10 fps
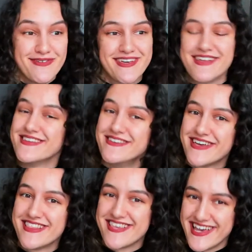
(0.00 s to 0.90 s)
You
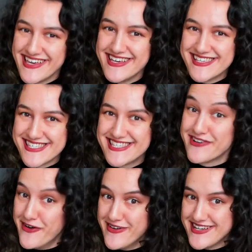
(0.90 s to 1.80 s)
can check his
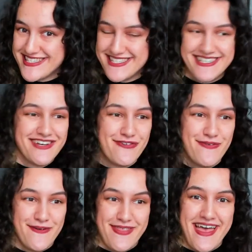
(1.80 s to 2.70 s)
course
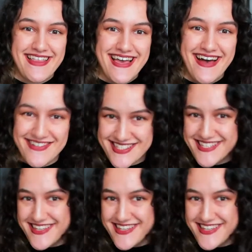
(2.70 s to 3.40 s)
for that out,